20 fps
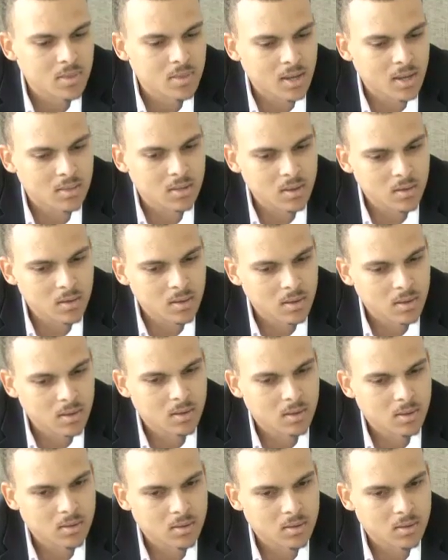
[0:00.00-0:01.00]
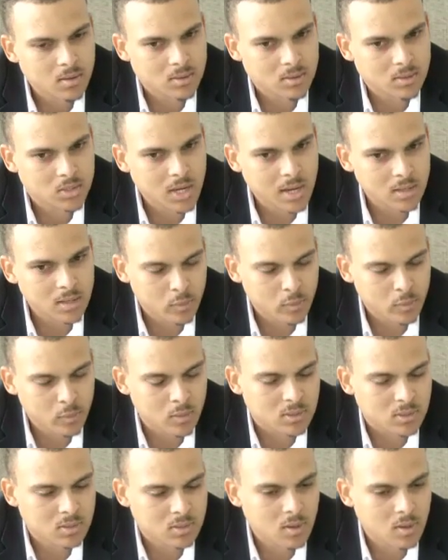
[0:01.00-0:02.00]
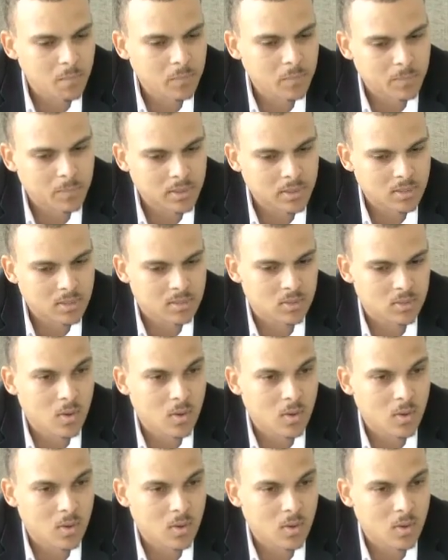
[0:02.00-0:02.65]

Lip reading: I think a challenge for some people is,